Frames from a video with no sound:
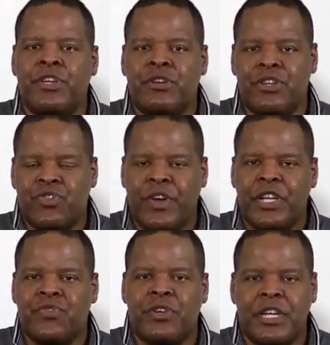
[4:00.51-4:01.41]
you can
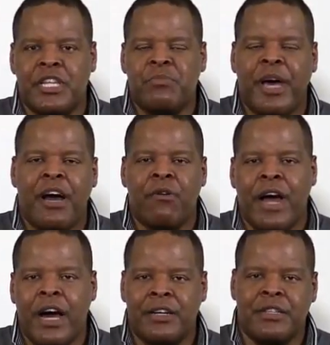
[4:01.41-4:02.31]
transfer less
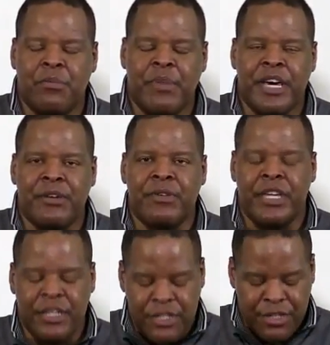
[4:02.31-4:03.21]
power out of the
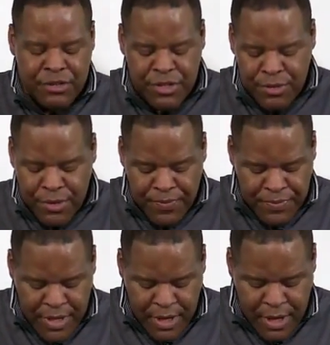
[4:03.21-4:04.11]
battery into your tool.
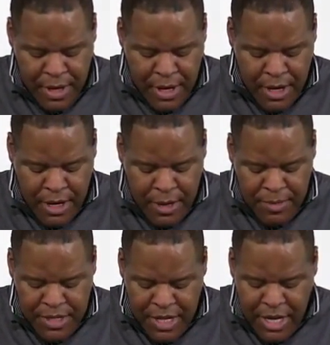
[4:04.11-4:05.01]

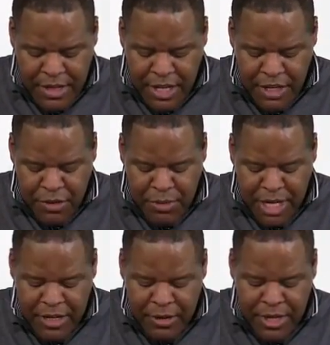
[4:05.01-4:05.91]
The second thing you
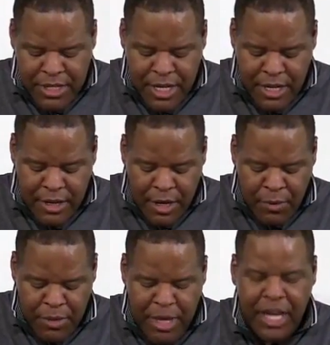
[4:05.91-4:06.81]
may notice, and
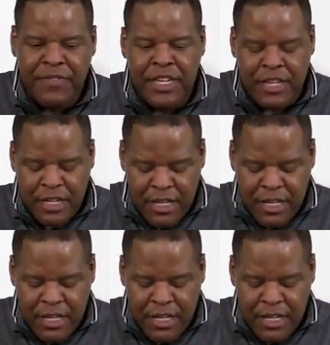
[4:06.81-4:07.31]
we may have to get a